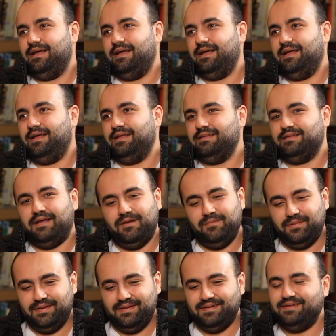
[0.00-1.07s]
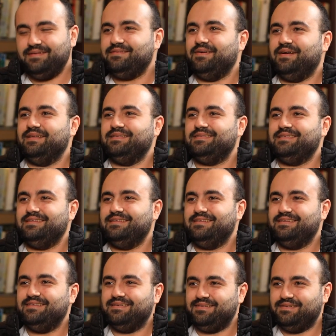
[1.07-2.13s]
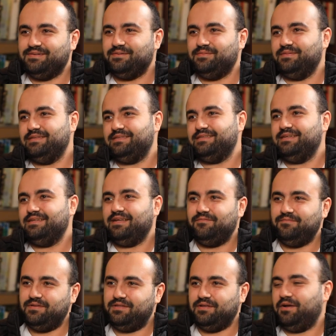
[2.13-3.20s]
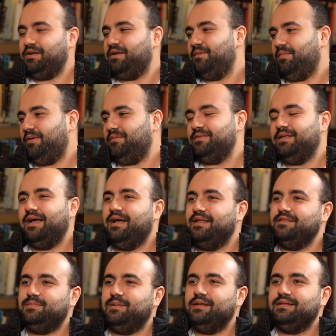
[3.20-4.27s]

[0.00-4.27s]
And I'm here to answer your question and we talk about the handpan.